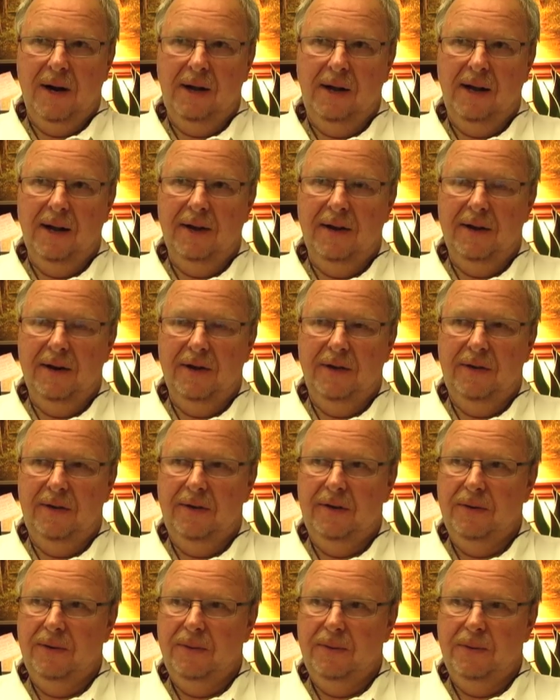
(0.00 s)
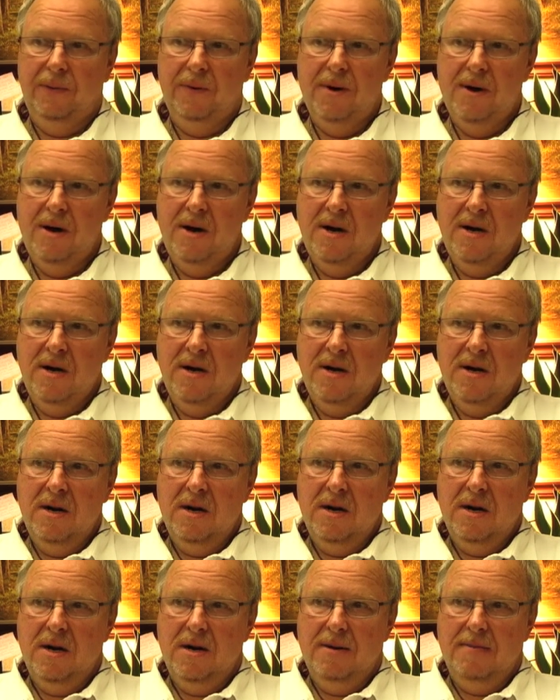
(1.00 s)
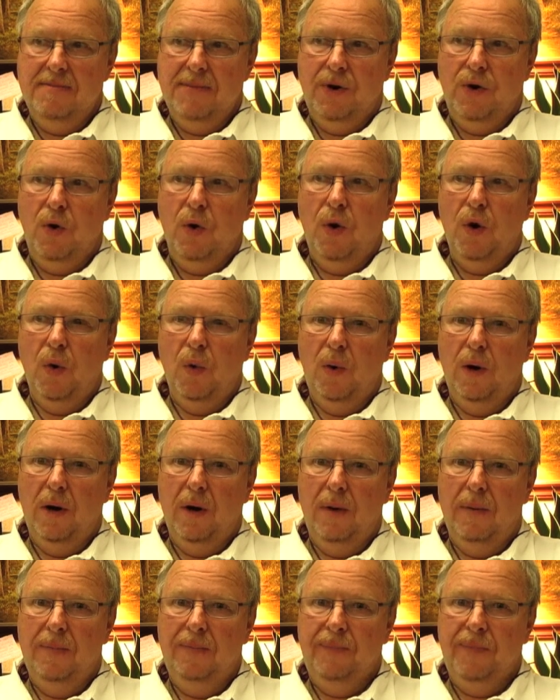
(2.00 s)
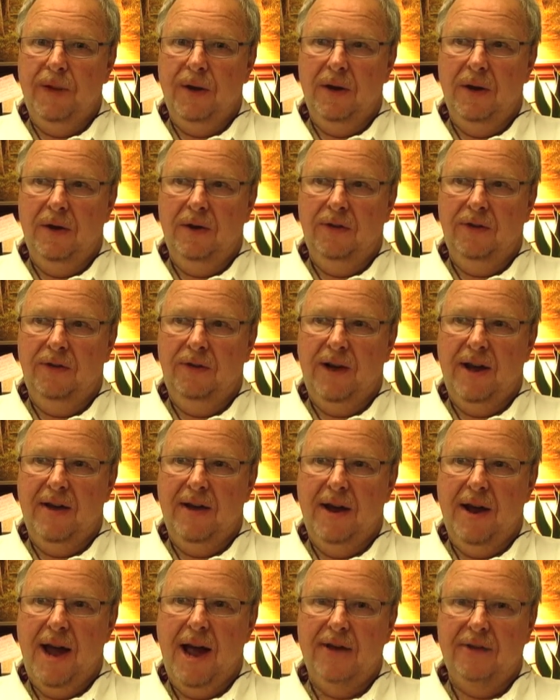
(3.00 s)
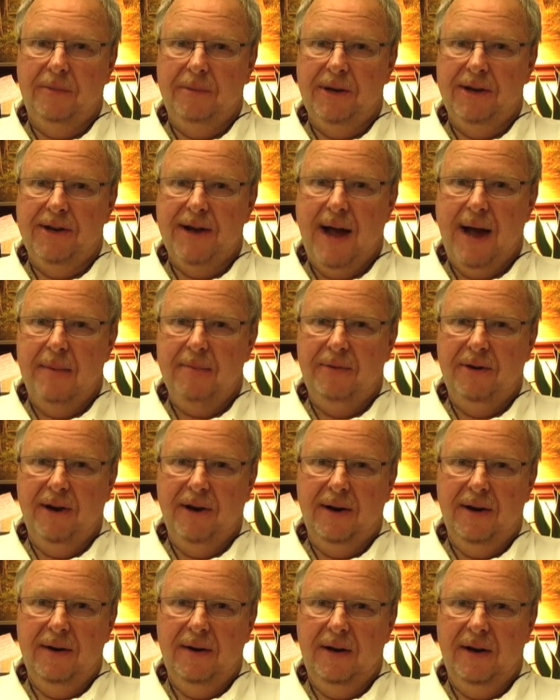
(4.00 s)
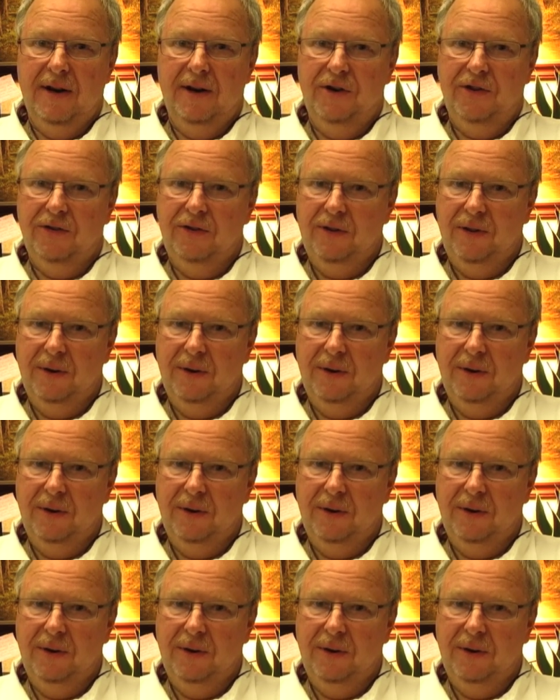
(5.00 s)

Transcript: liken it to an oil well. It hasn't been tapped yet, and then you see